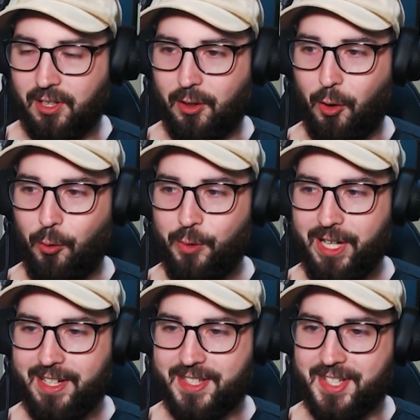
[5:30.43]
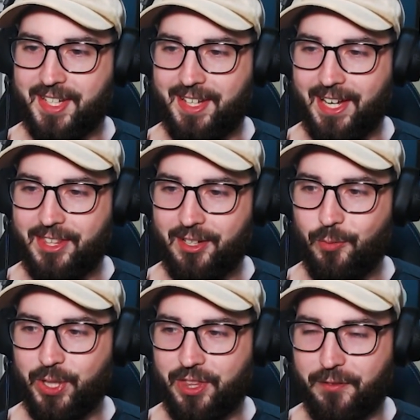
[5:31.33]
Holding it together
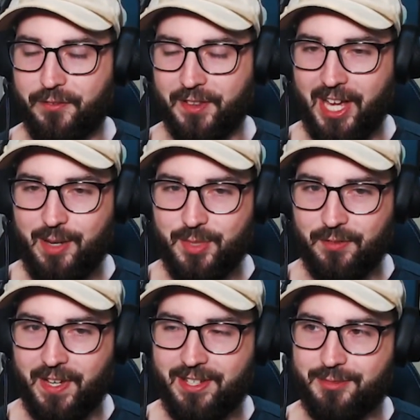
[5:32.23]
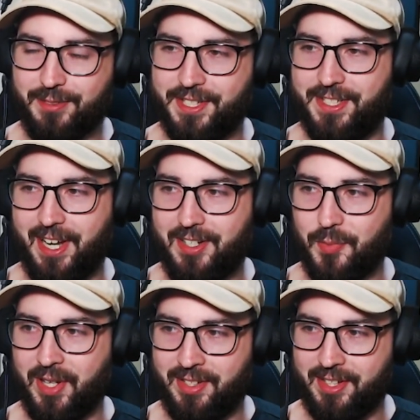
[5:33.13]
with the flames of his
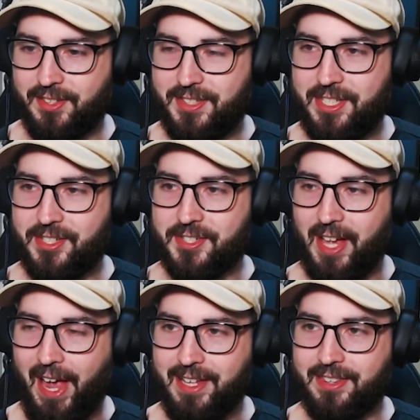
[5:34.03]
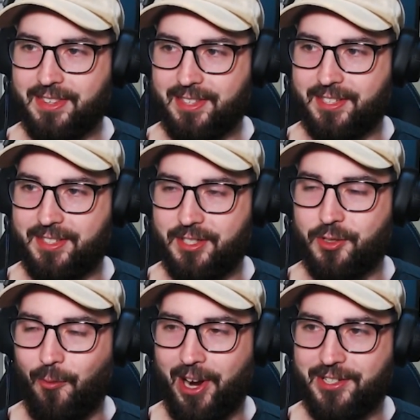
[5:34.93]
resentment. Does he just hate the
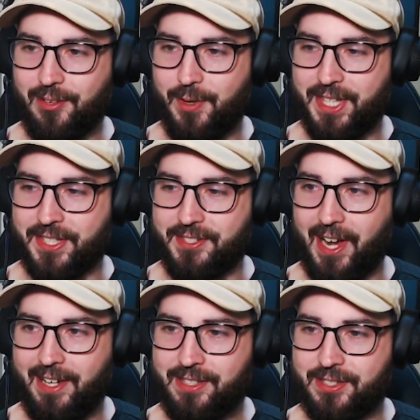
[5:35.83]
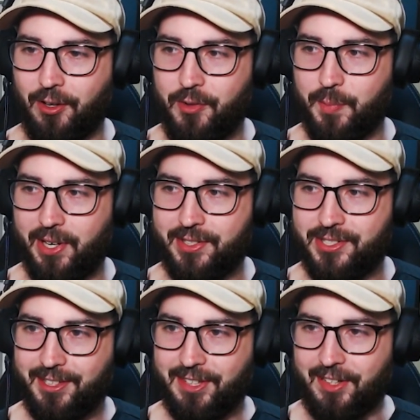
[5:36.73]
situation with his dad so
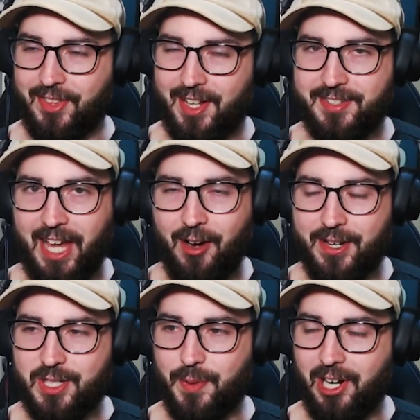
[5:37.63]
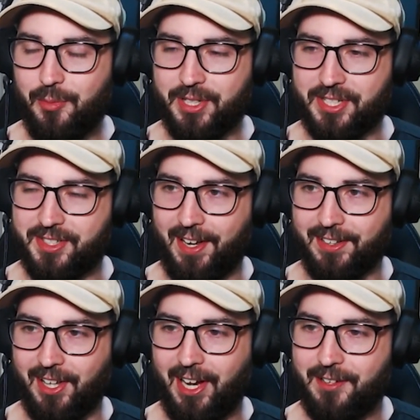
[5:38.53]
much that that's how he's been able to stay
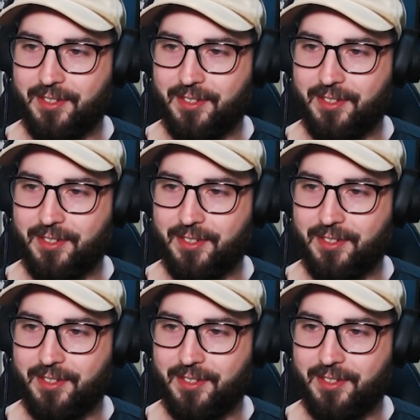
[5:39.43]
alive?